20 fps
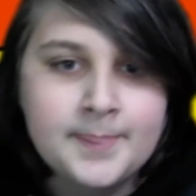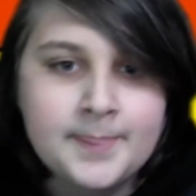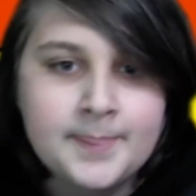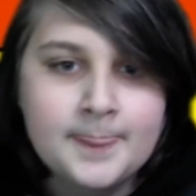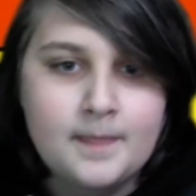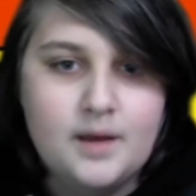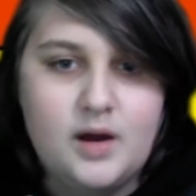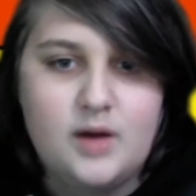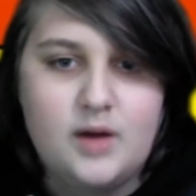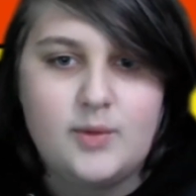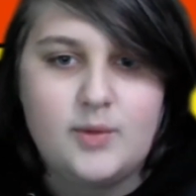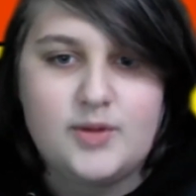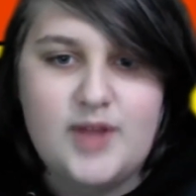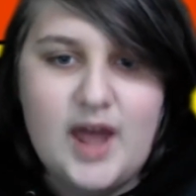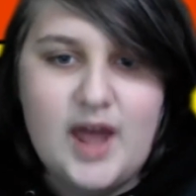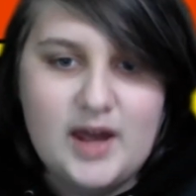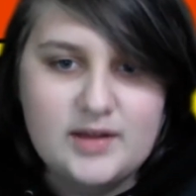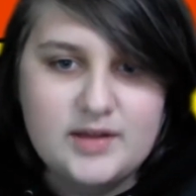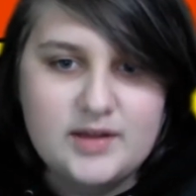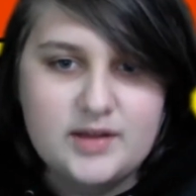With
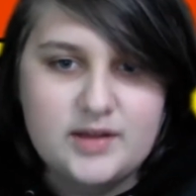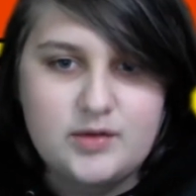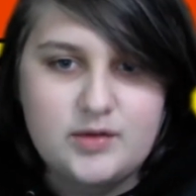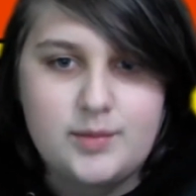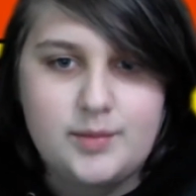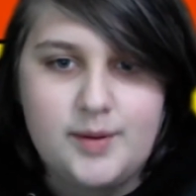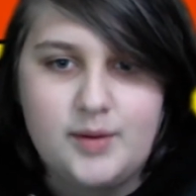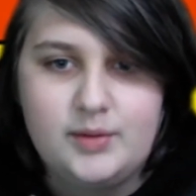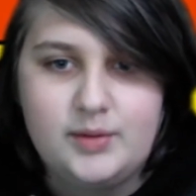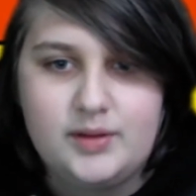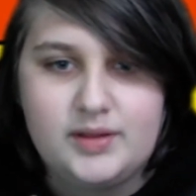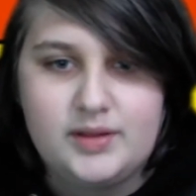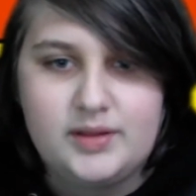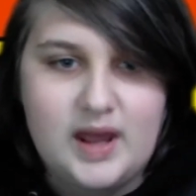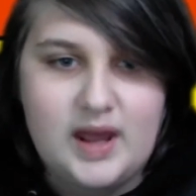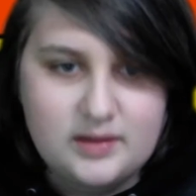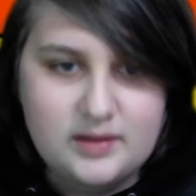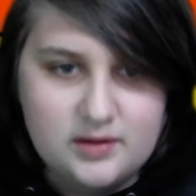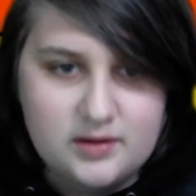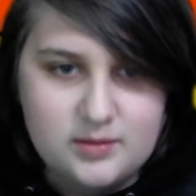access to opponents'
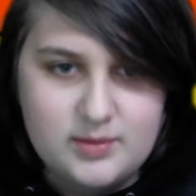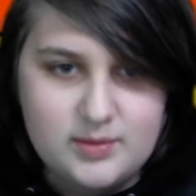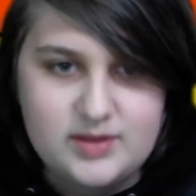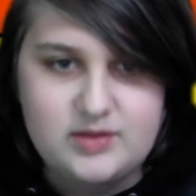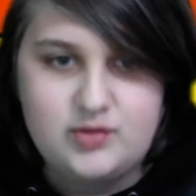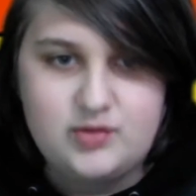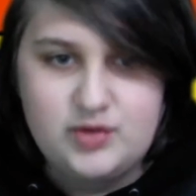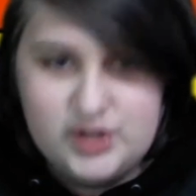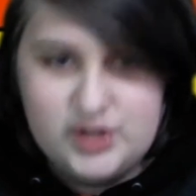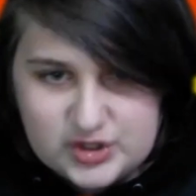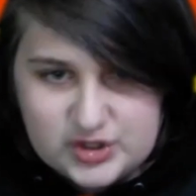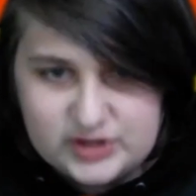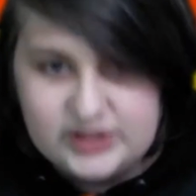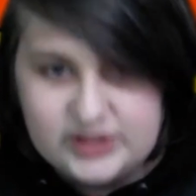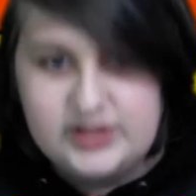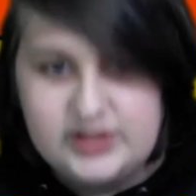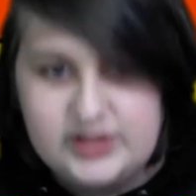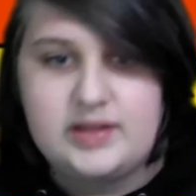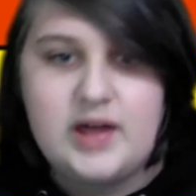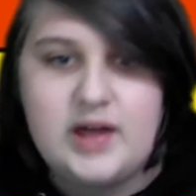decks, you must strategically
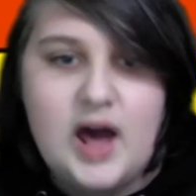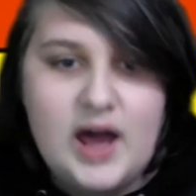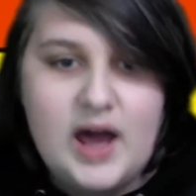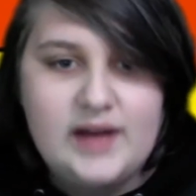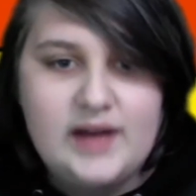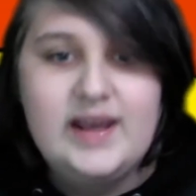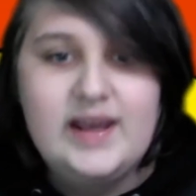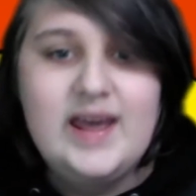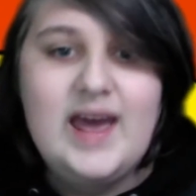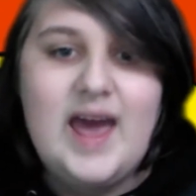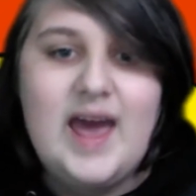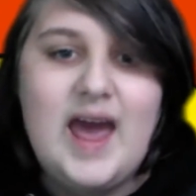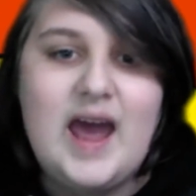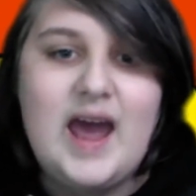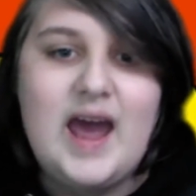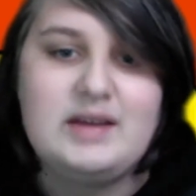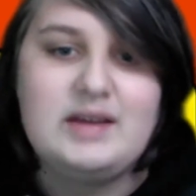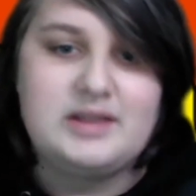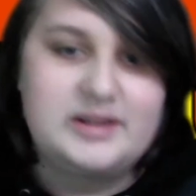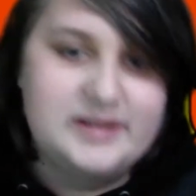decide,
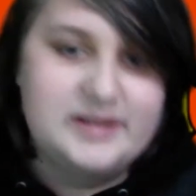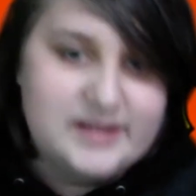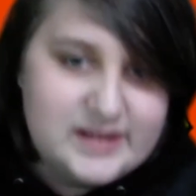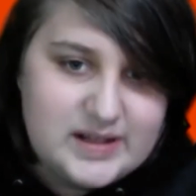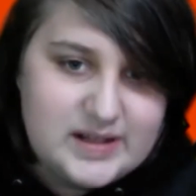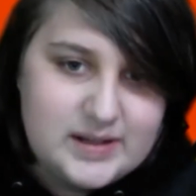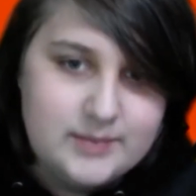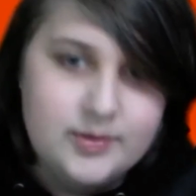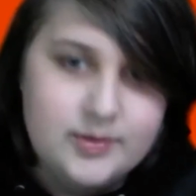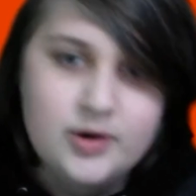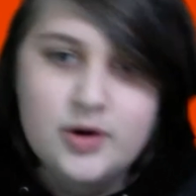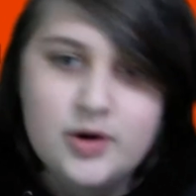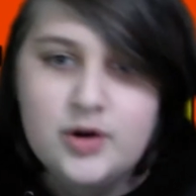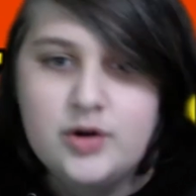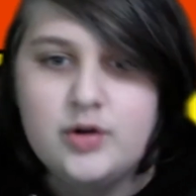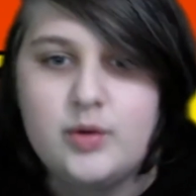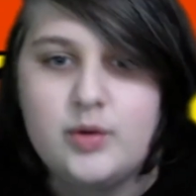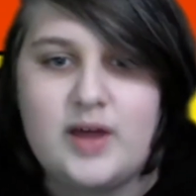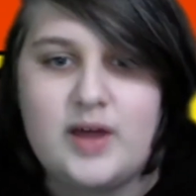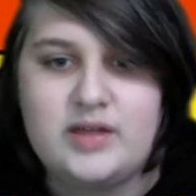as a team,
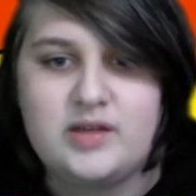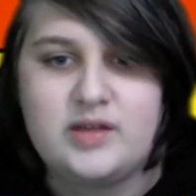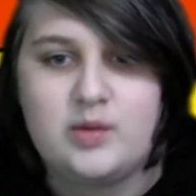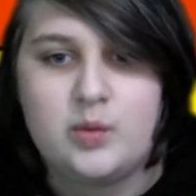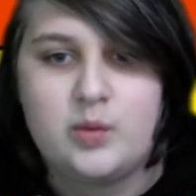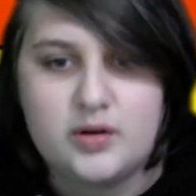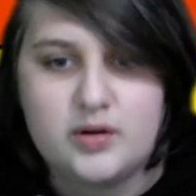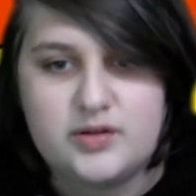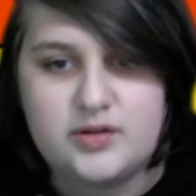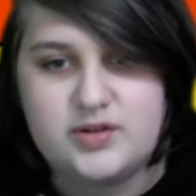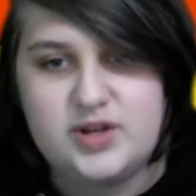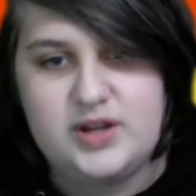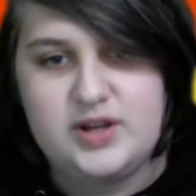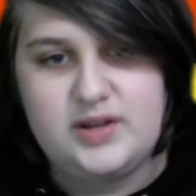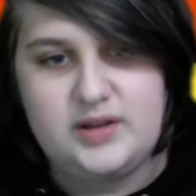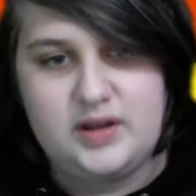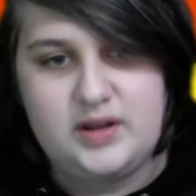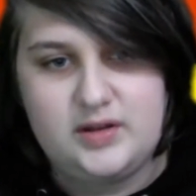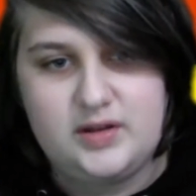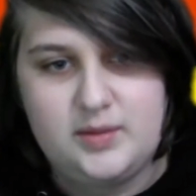who has the worst chance
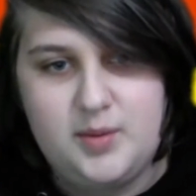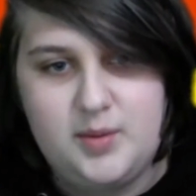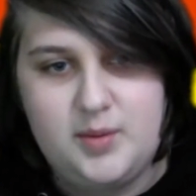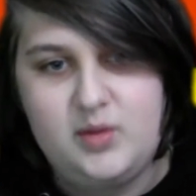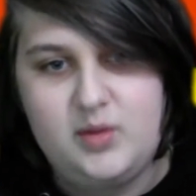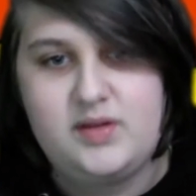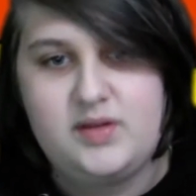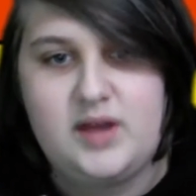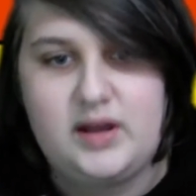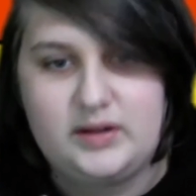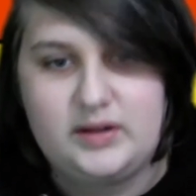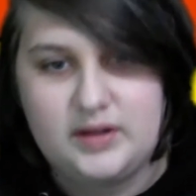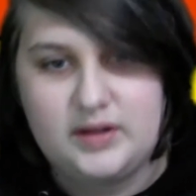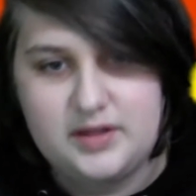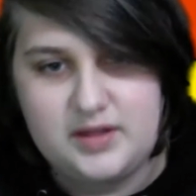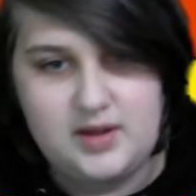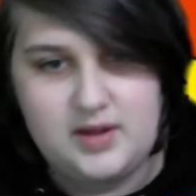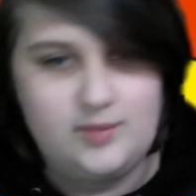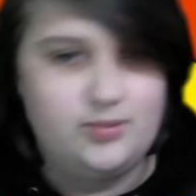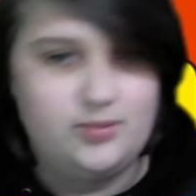against opponents' deck
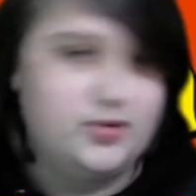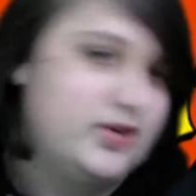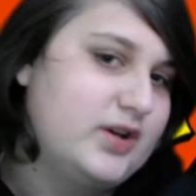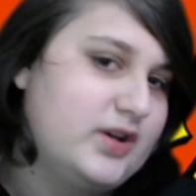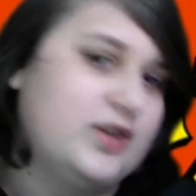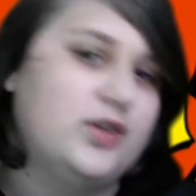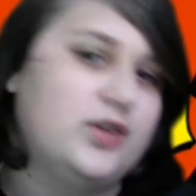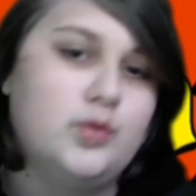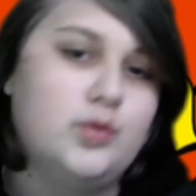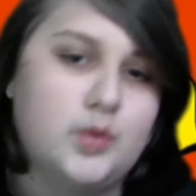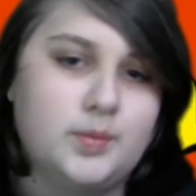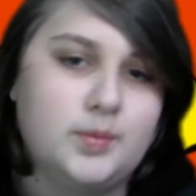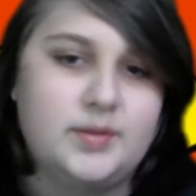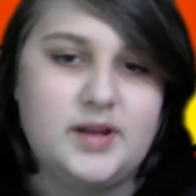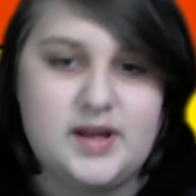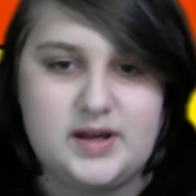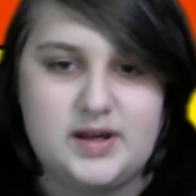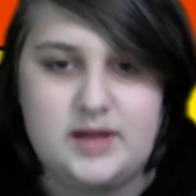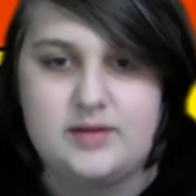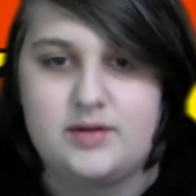lists and predict who will
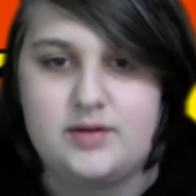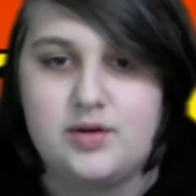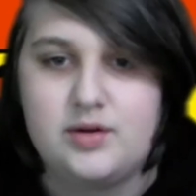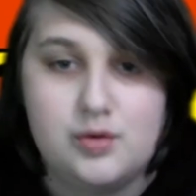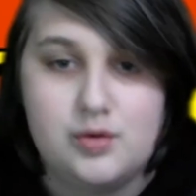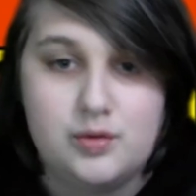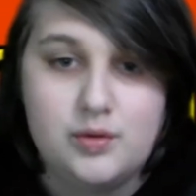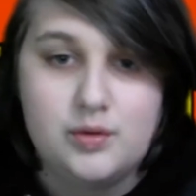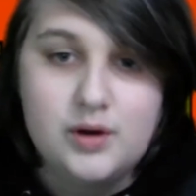play against who.